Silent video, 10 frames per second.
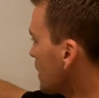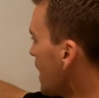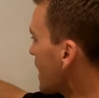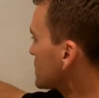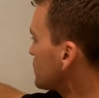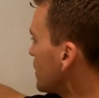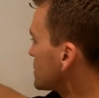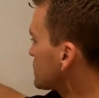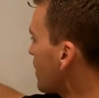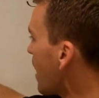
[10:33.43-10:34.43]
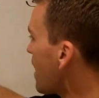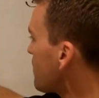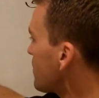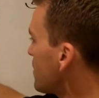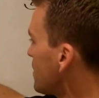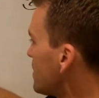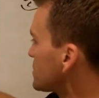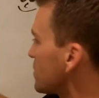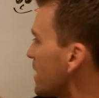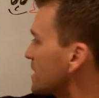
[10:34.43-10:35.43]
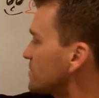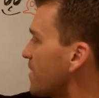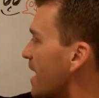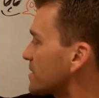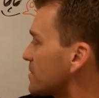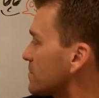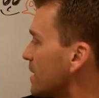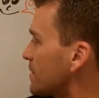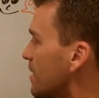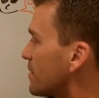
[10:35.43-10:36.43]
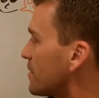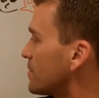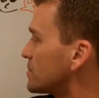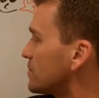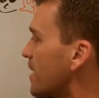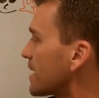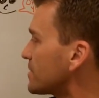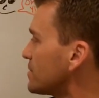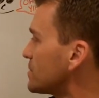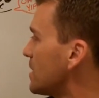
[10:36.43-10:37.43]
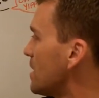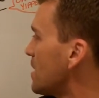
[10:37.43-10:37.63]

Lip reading: x plus 5. So that's factored right there into those two factors.